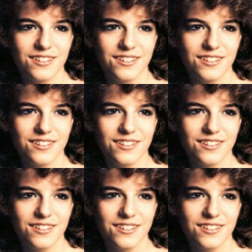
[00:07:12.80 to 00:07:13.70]

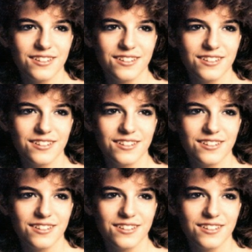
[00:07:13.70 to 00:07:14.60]

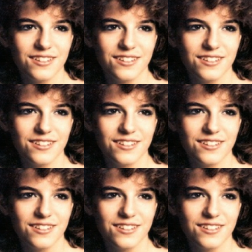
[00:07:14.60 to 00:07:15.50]

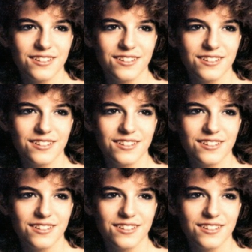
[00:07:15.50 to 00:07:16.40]

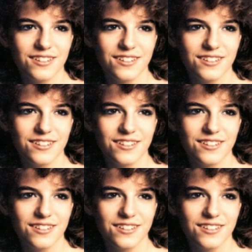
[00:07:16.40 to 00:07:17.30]

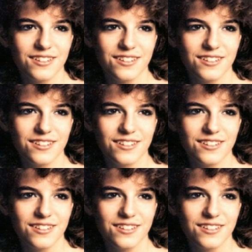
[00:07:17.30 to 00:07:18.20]

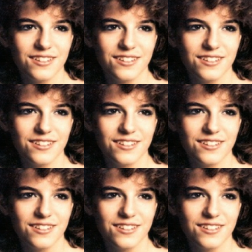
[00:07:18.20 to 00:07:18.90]
(no lip movement)